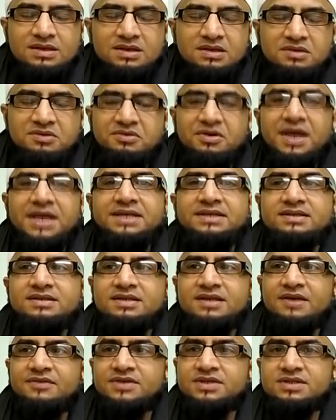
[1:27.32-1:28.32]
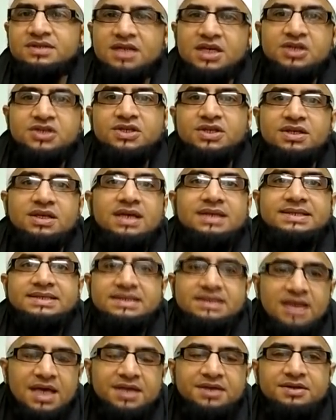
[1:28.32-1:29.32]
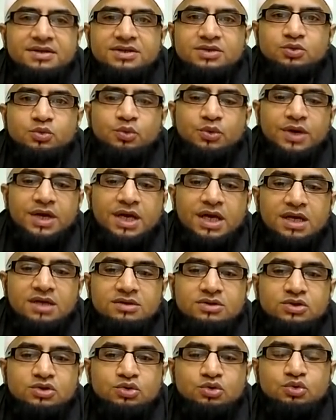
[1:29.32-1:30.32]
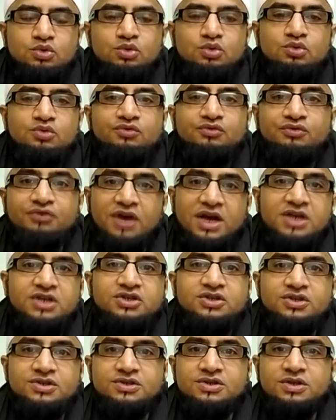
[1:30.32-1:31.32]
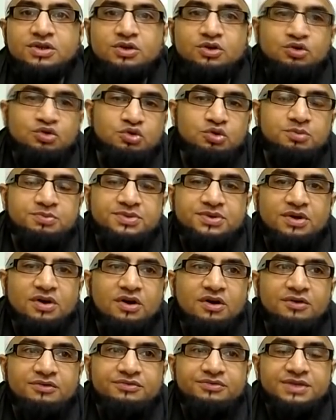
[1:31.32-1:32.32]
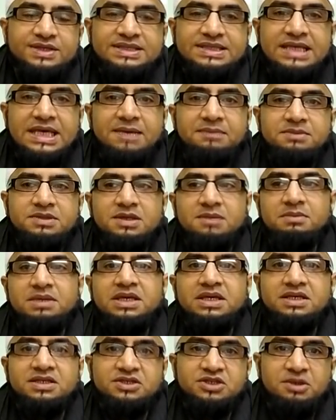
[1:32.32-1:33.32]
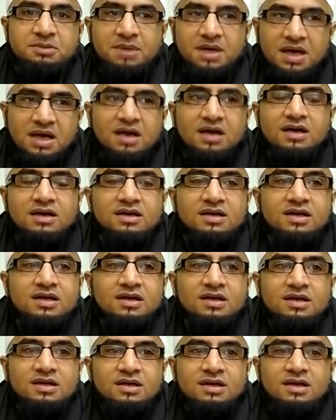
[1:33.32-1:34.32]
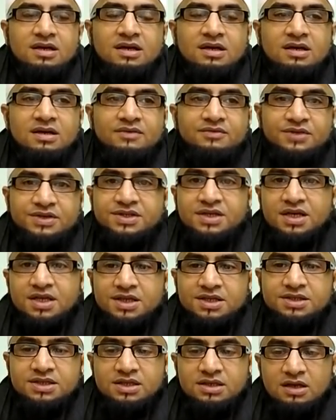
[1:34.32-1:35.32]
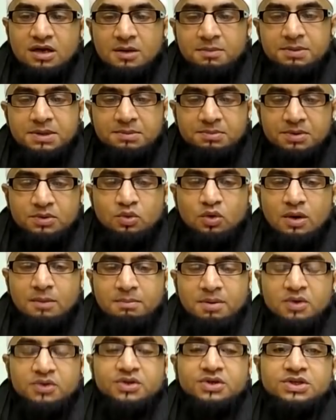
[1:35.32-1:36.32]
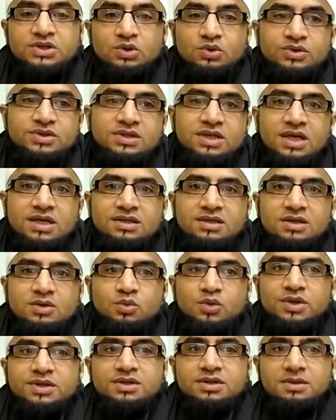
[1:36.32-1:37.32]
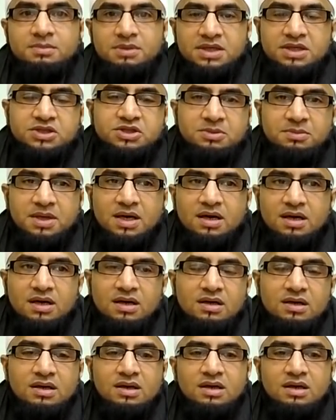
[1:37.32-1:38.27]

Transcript: great devastation and sadness where two fractions and groups of the same Tabligh jama'ah fraternity, there are people who are both associated with Tabligh jama'ah,